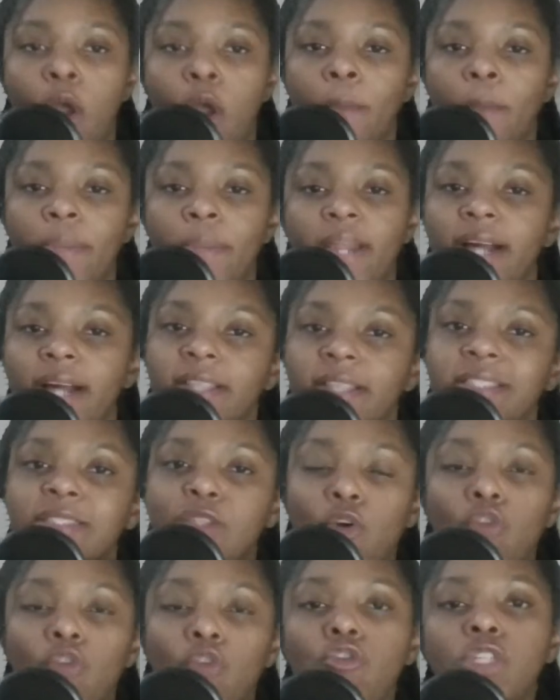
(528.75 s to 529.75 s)
because
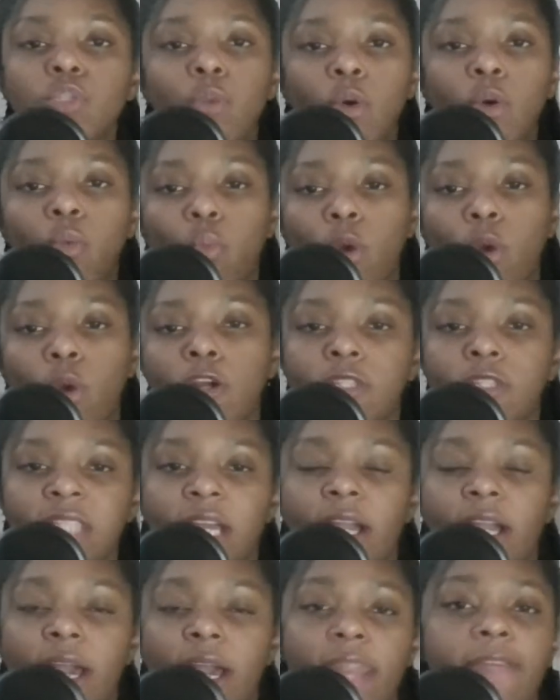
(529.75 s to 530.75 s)
those were words
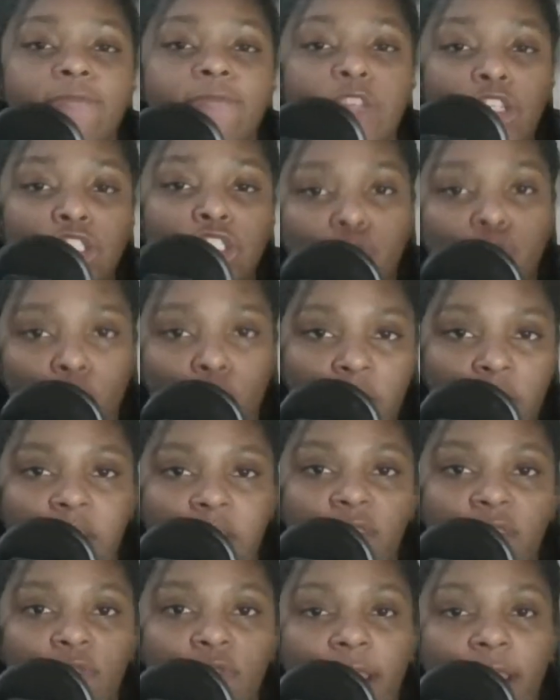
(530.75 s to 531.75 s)
that could have destroyed
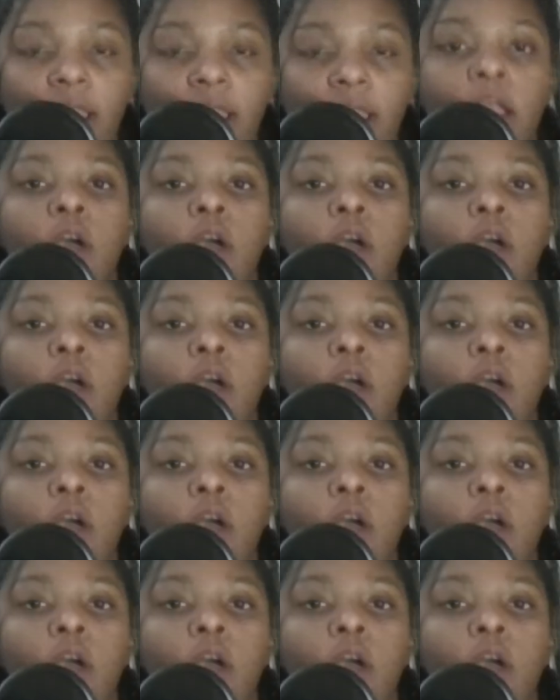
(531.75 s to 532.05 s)
me, right?